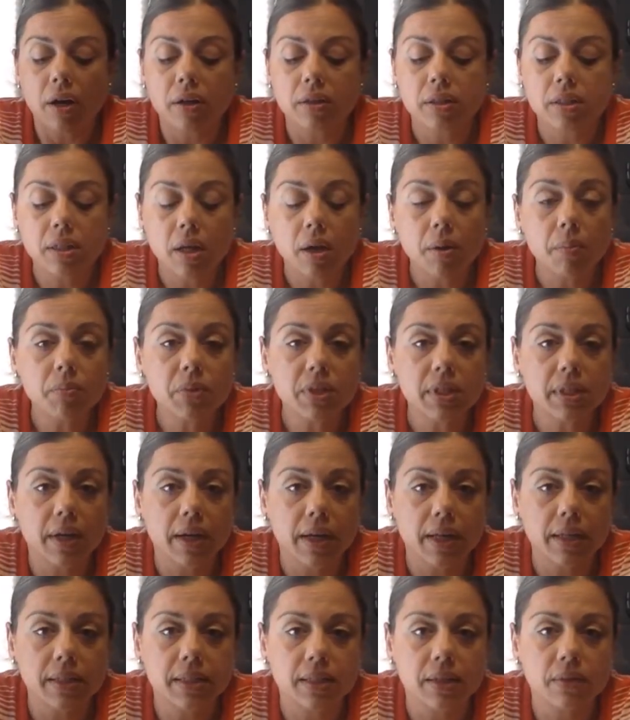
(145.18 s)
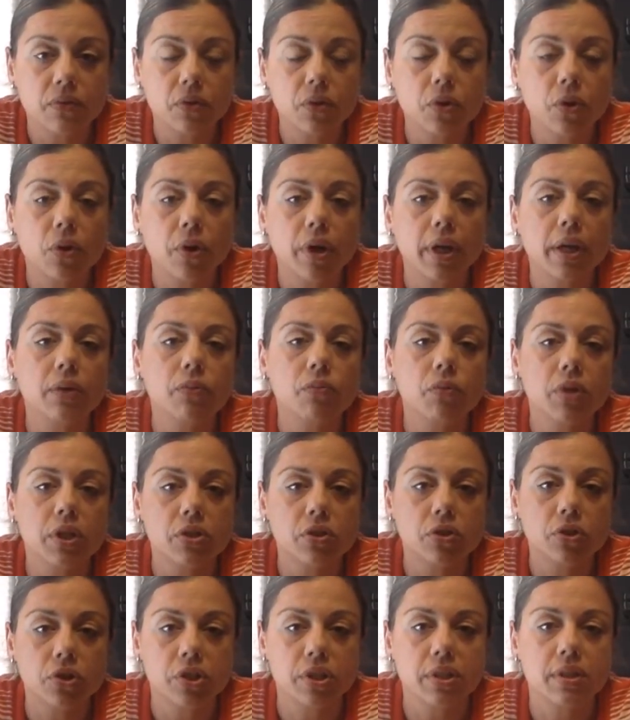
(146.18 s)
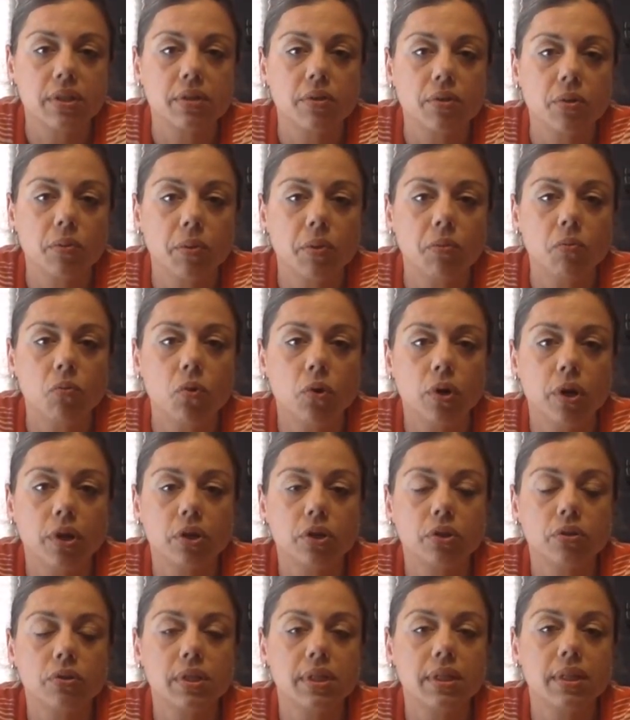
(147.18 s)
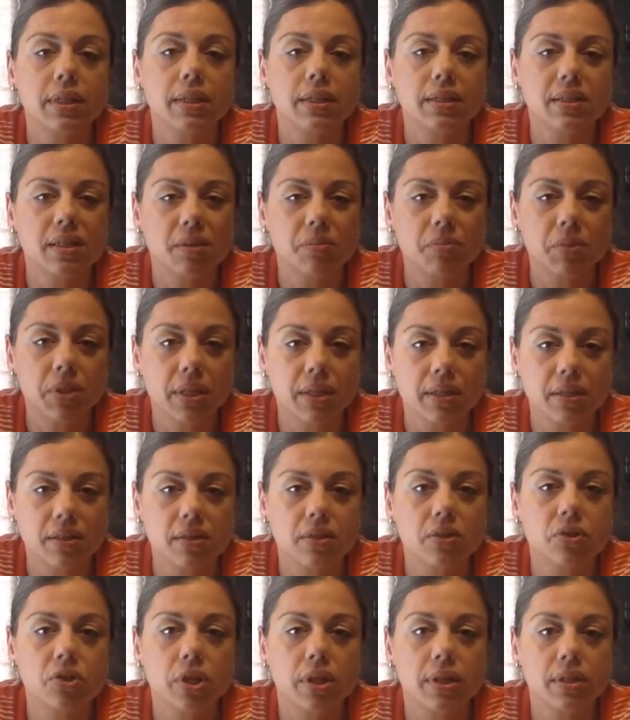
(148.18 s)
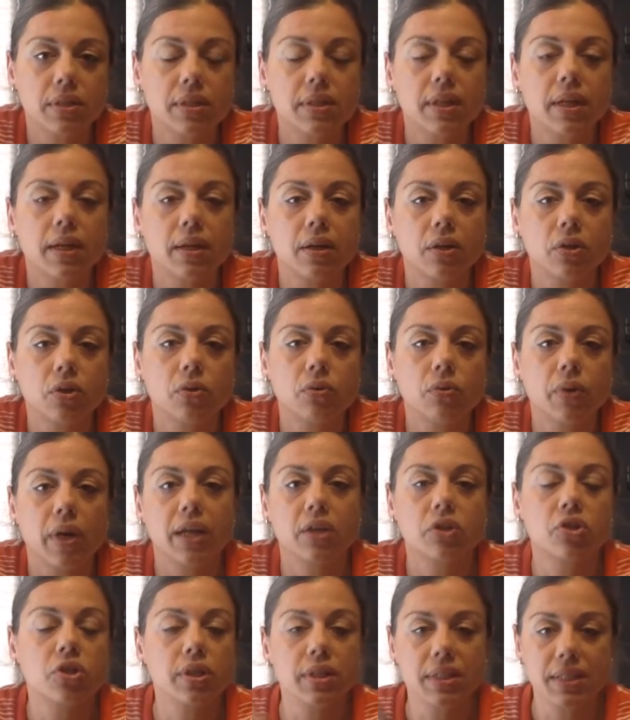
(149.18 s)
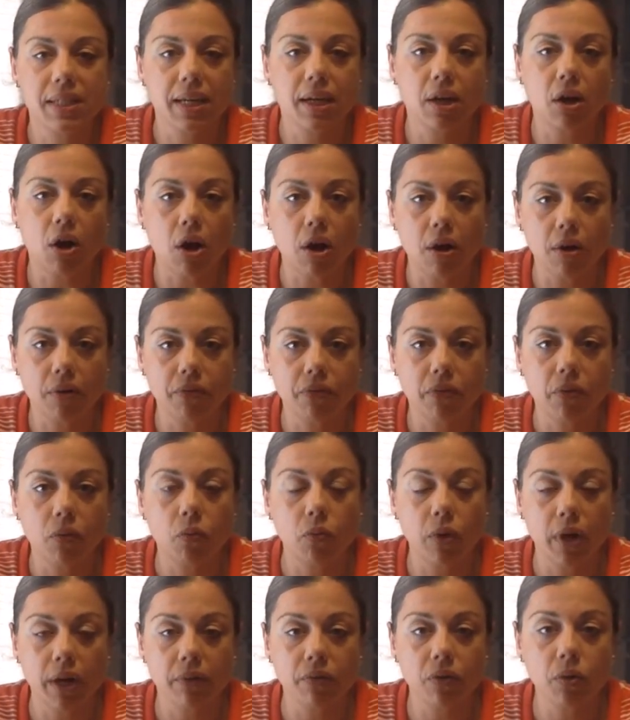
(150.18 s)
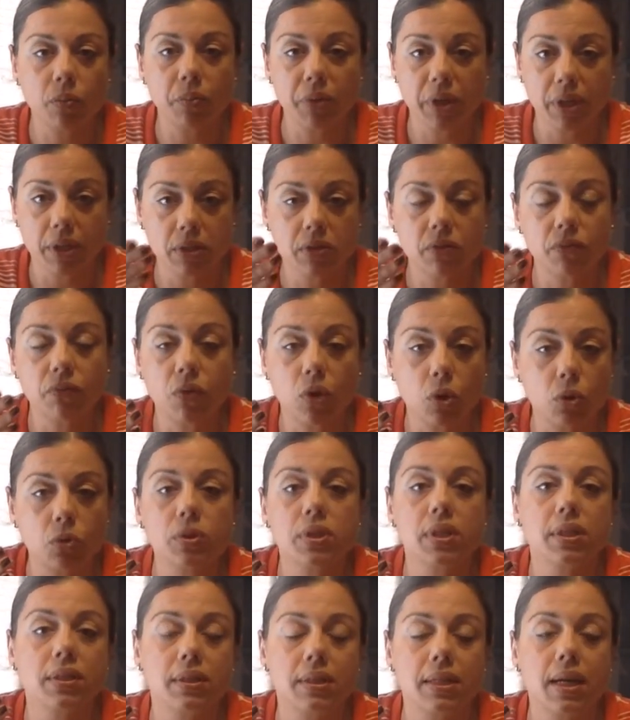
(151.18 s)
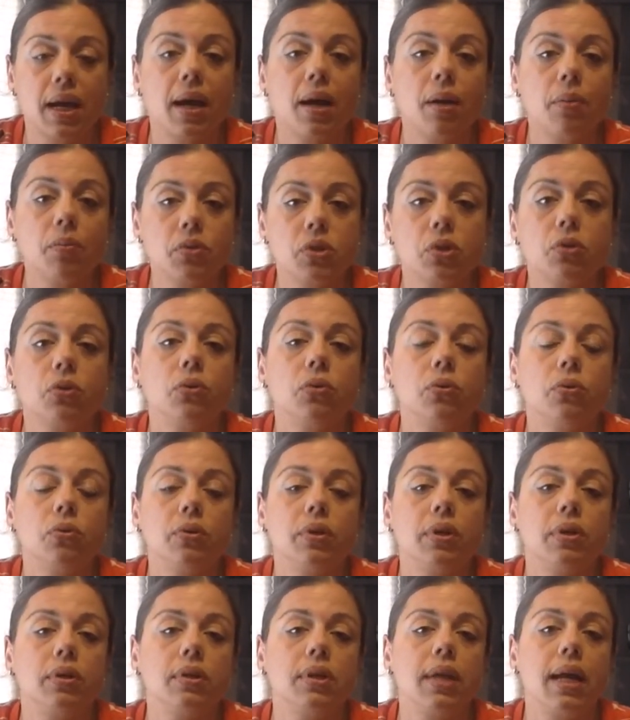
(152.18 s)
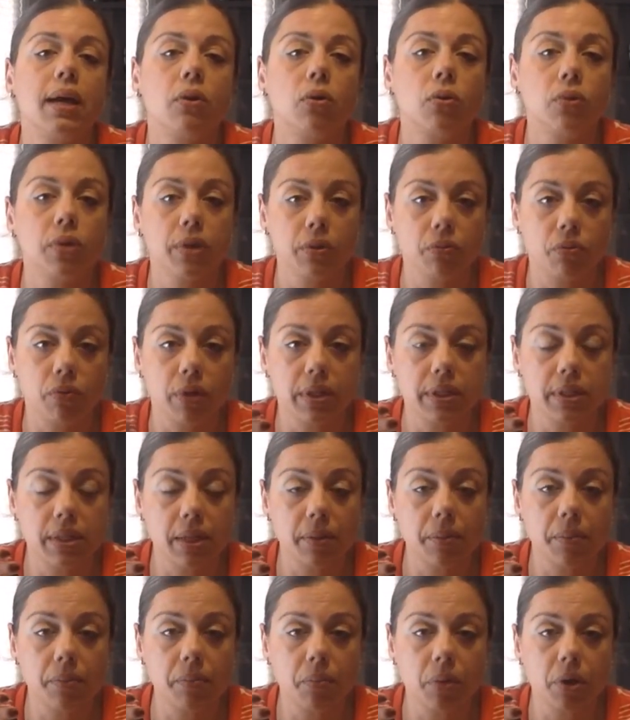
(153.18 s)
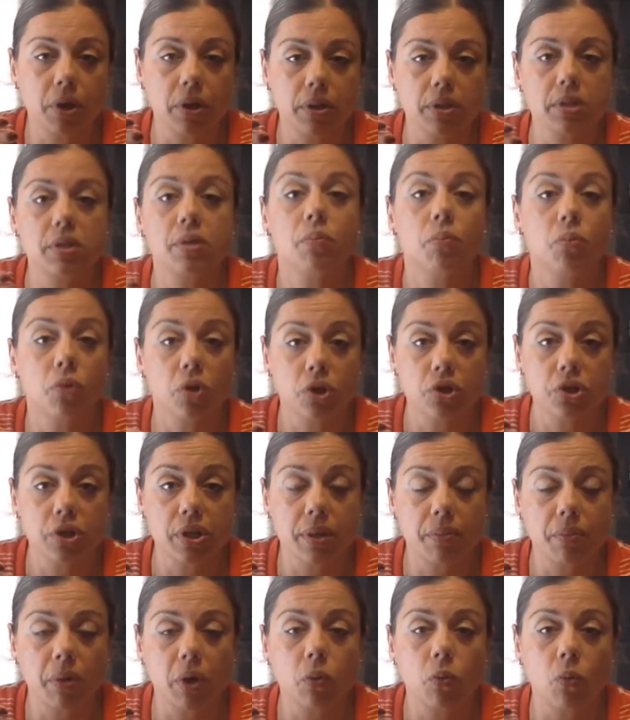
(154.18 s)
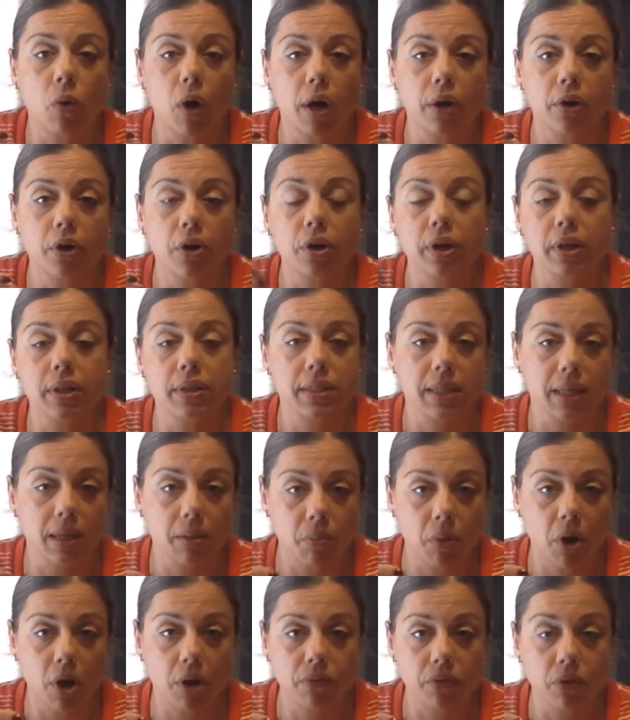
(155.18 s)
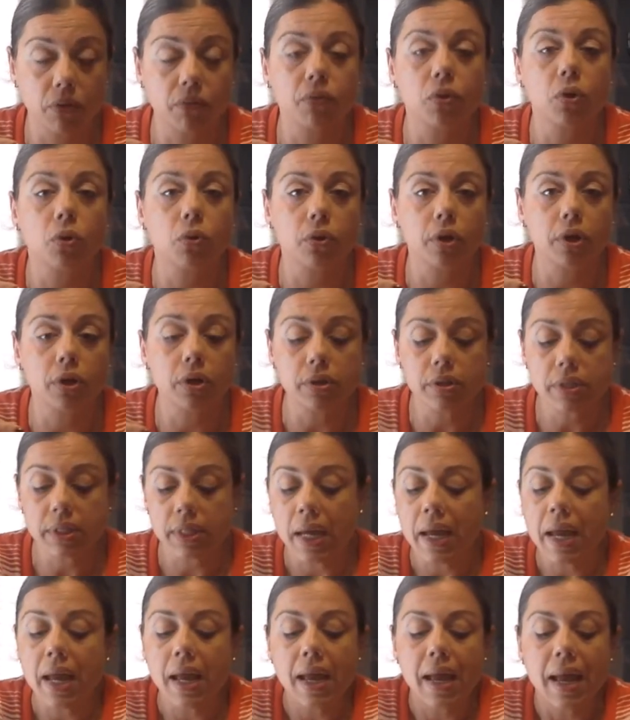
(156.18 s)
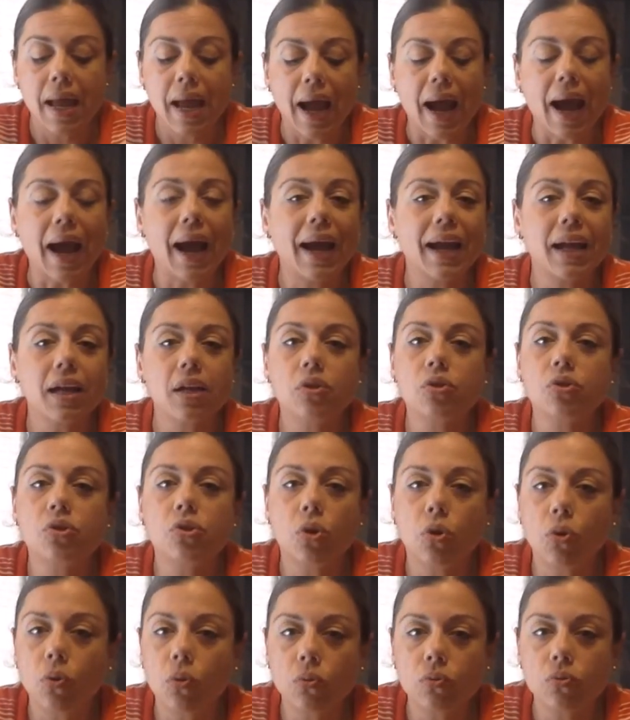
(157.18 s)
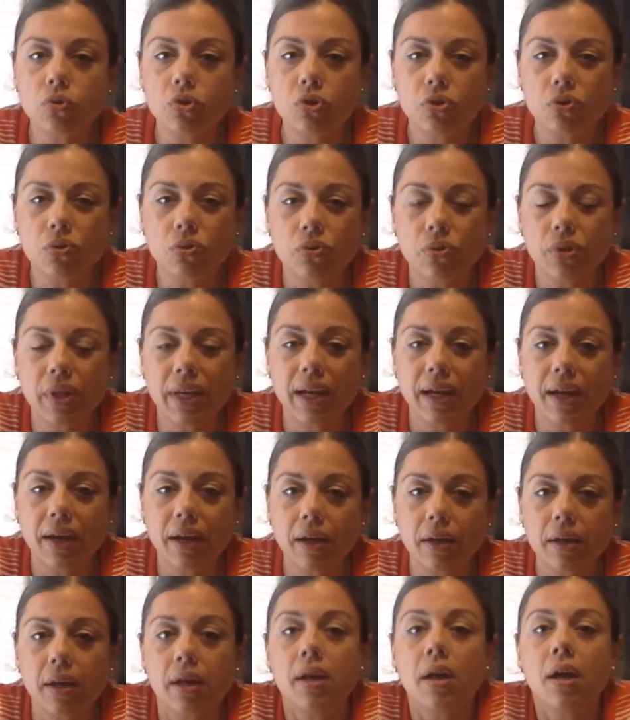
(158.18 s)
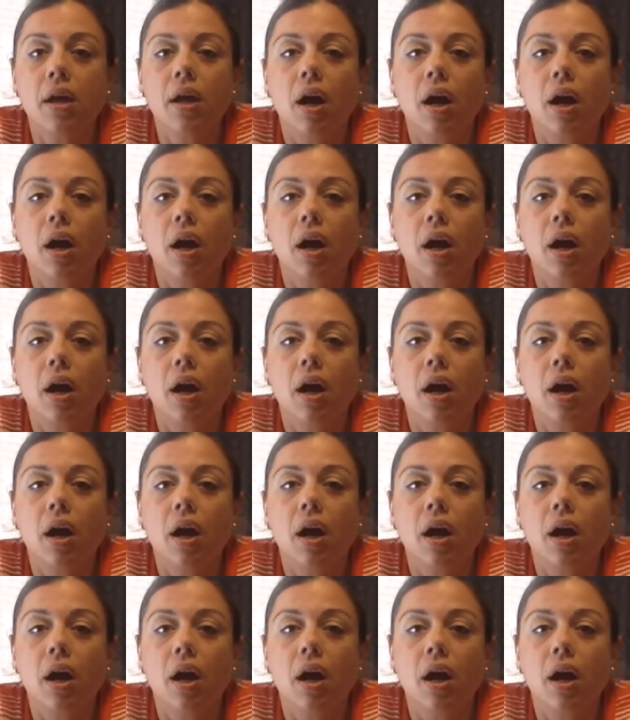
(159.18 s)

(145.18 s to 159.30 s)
Some sites, if you go ahead and research this a little bit more, you'll see that some sites suggest that you actually take off whatever beans float to the top. So not only rinse them, but submerge them in water and skim off the floaters. I don't do that.